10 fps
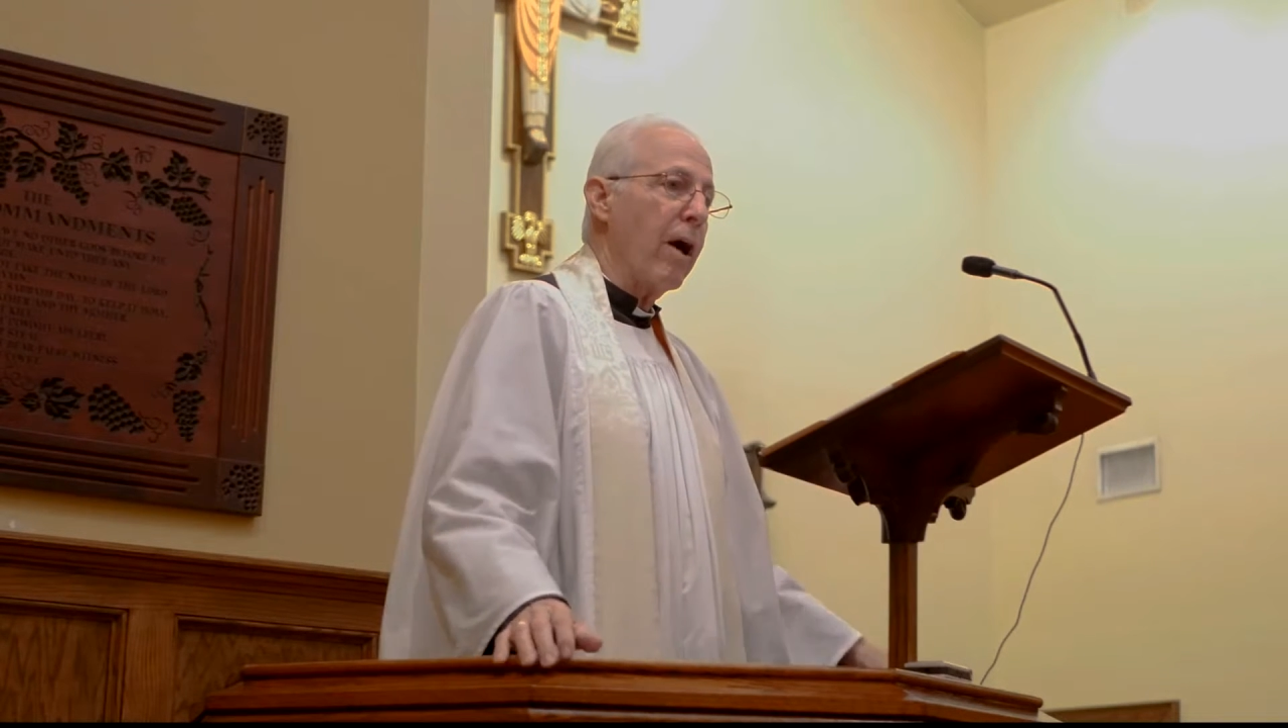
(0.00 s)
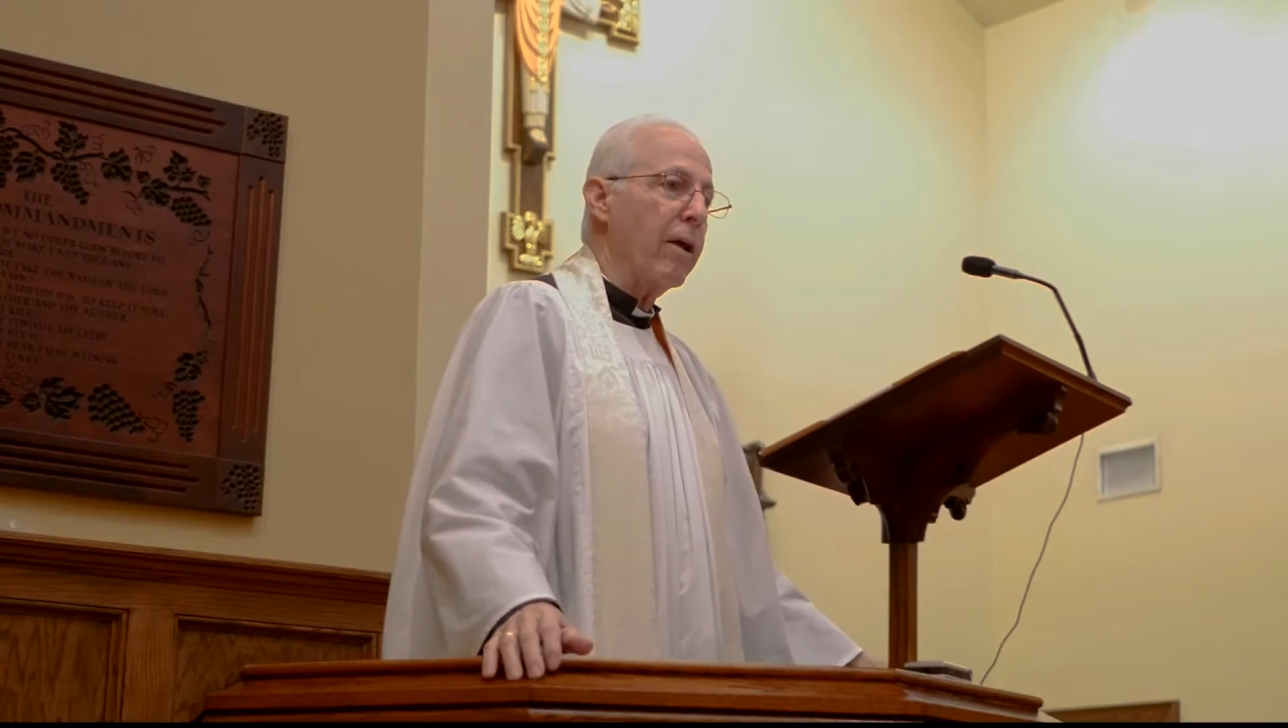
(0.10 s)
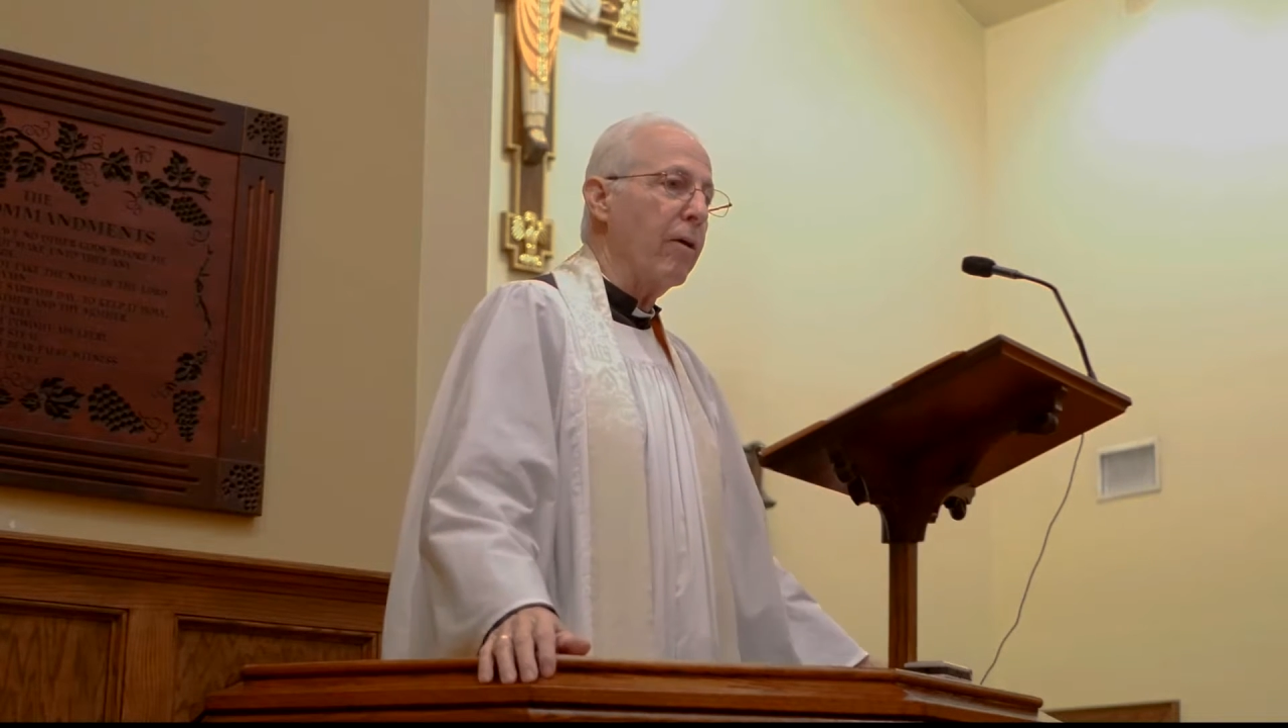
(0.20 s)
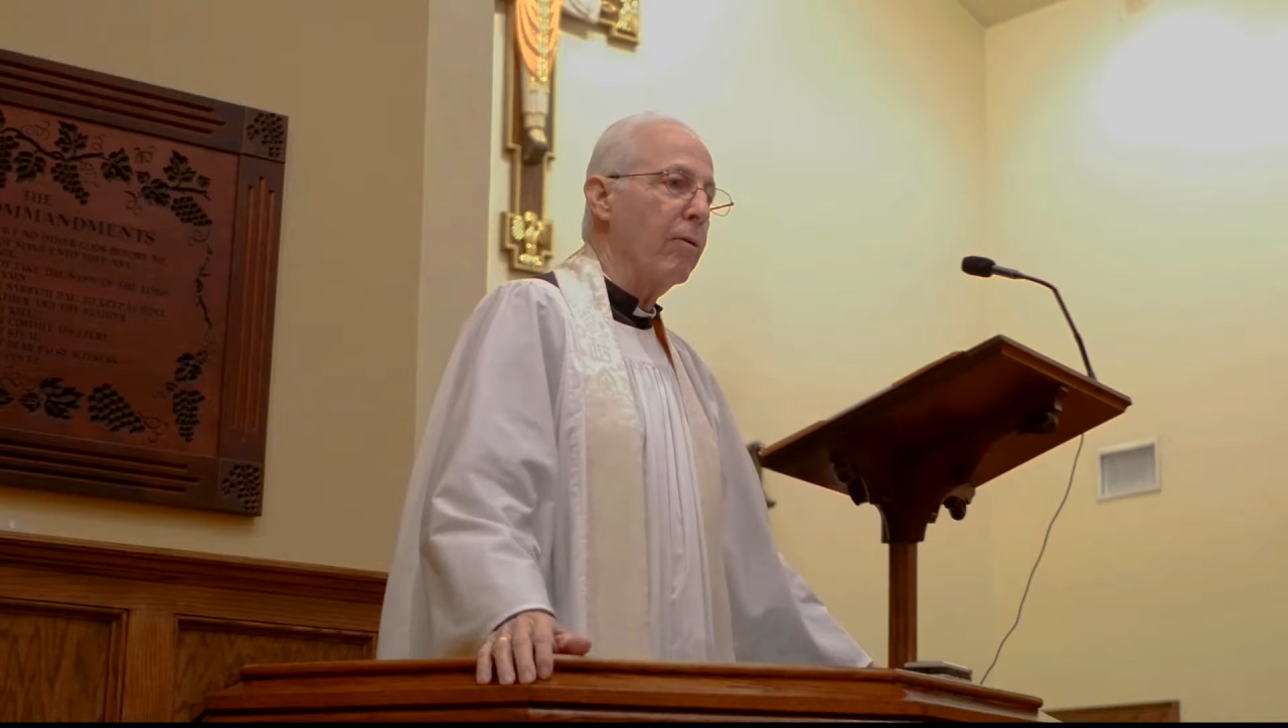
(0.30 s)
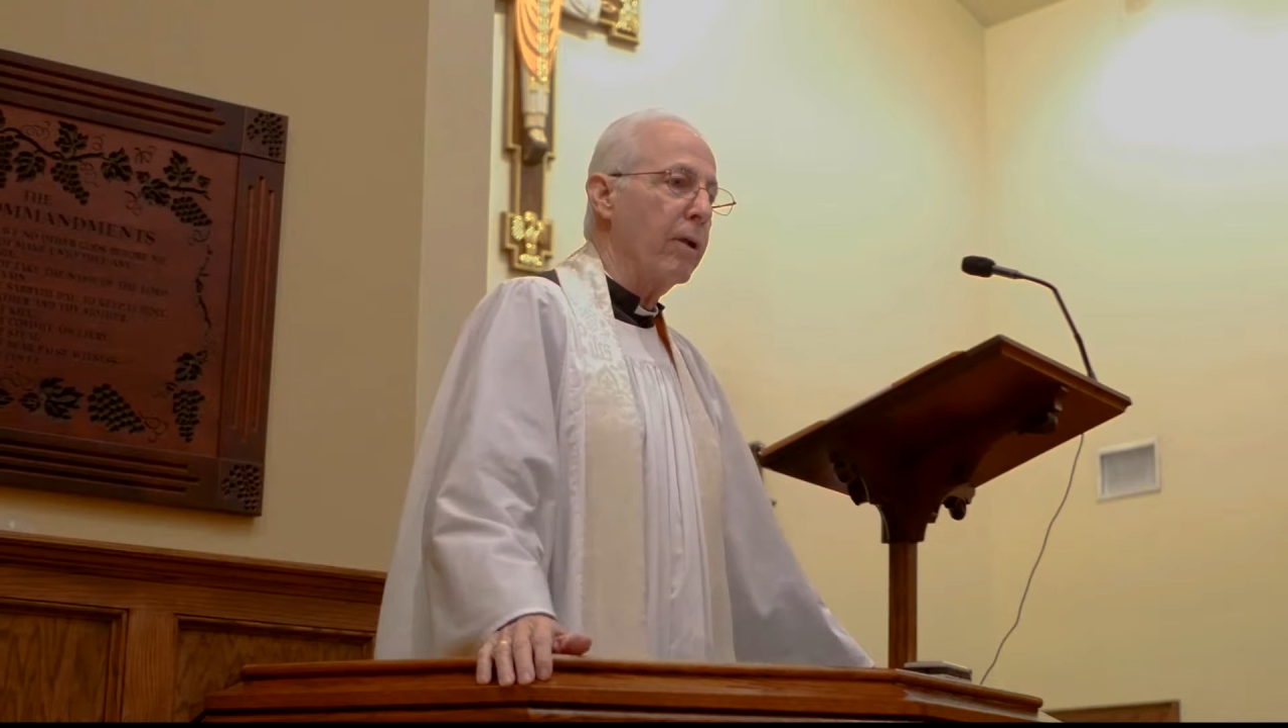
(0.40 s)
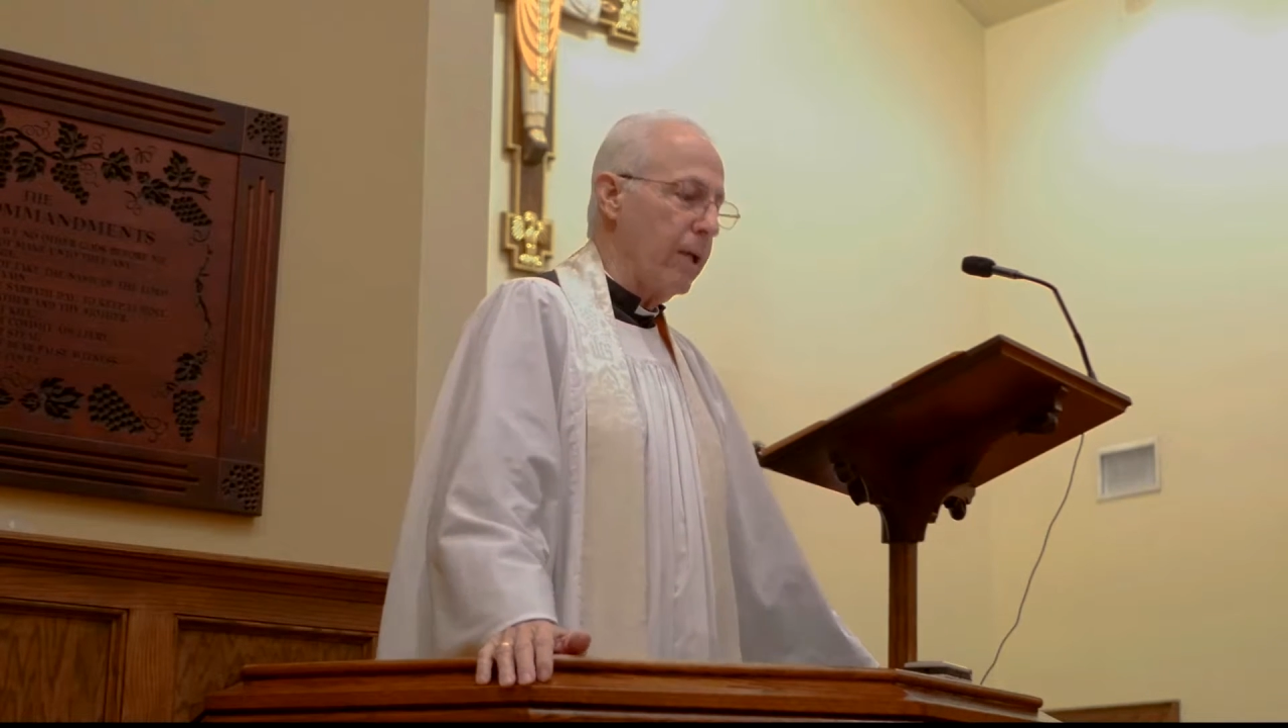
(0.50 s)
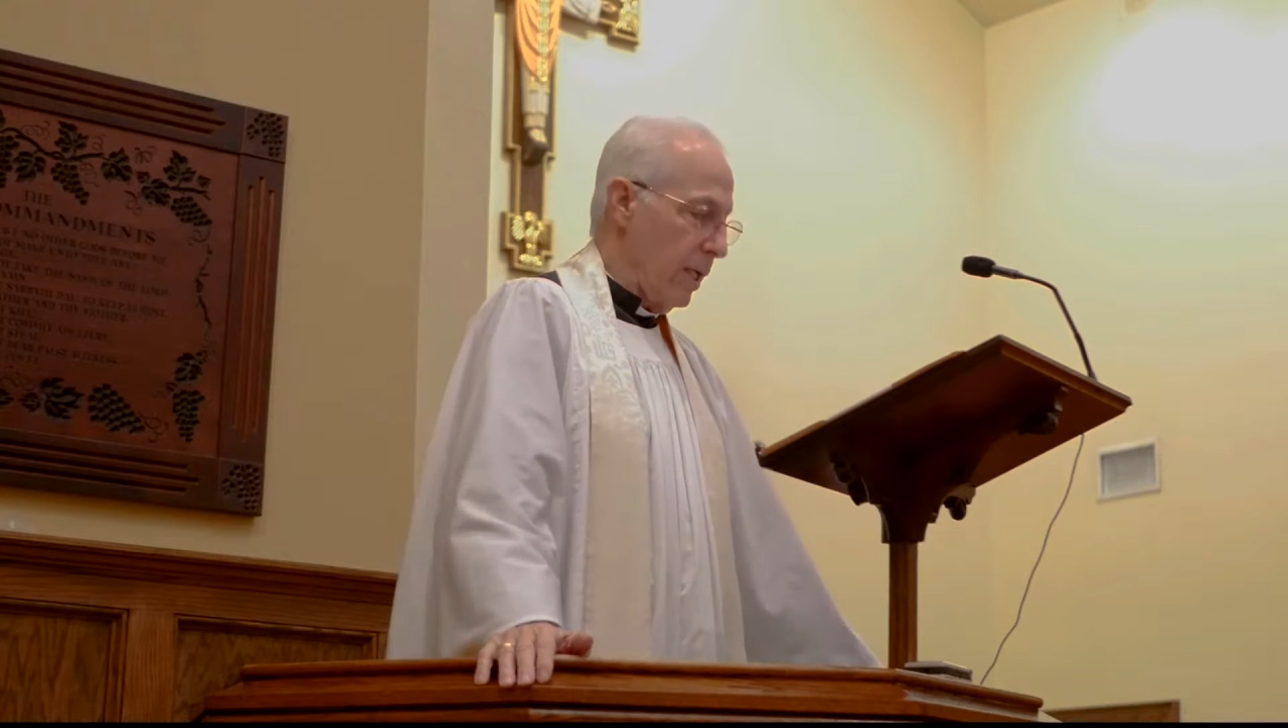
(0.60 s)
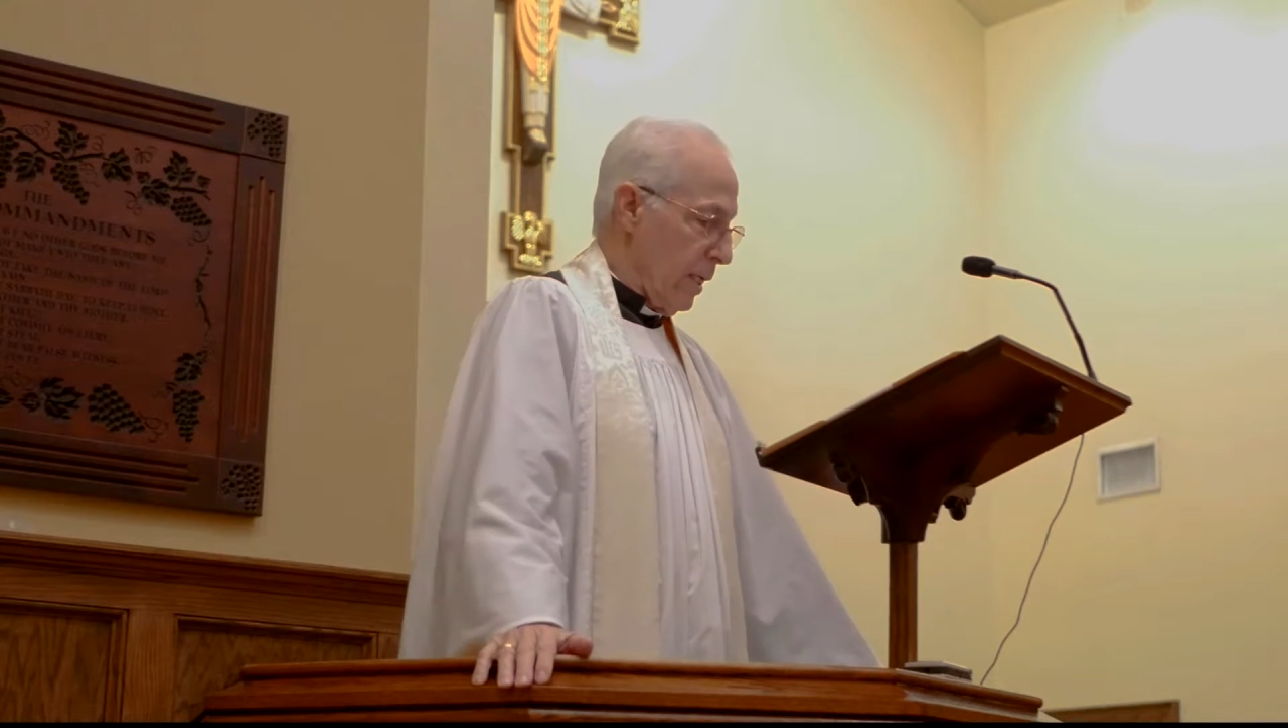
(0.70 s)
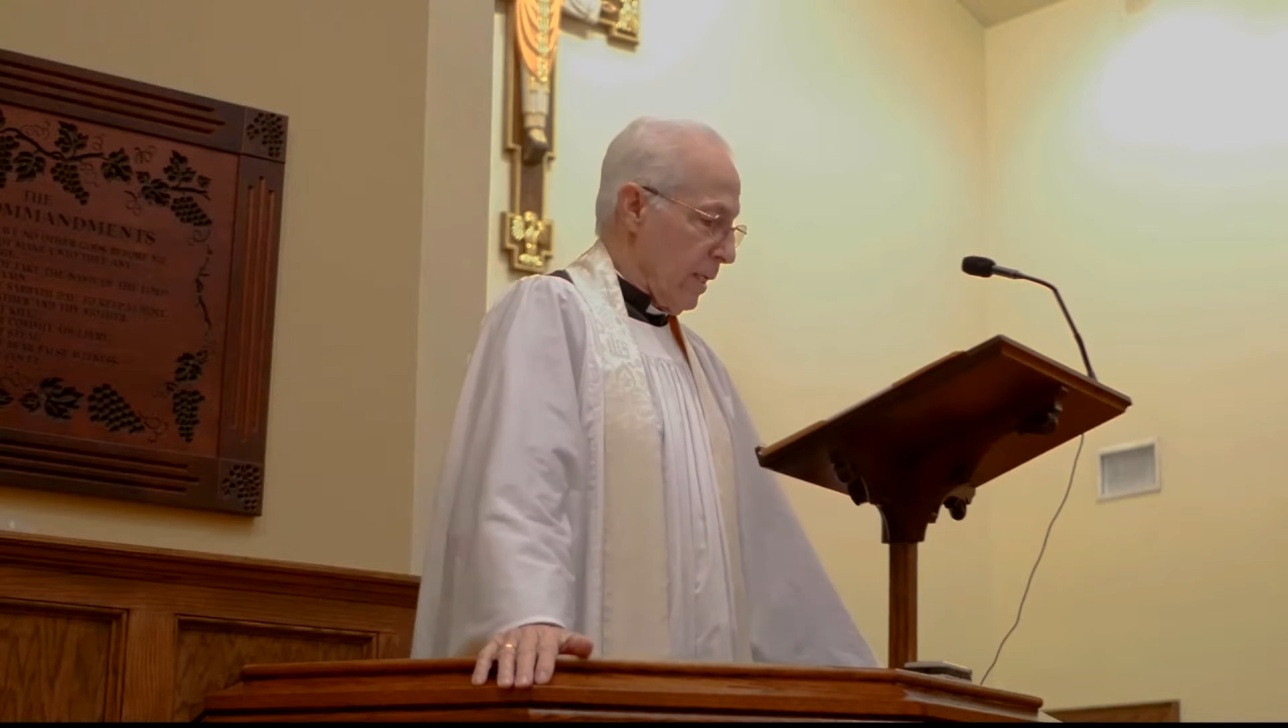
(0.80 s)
not only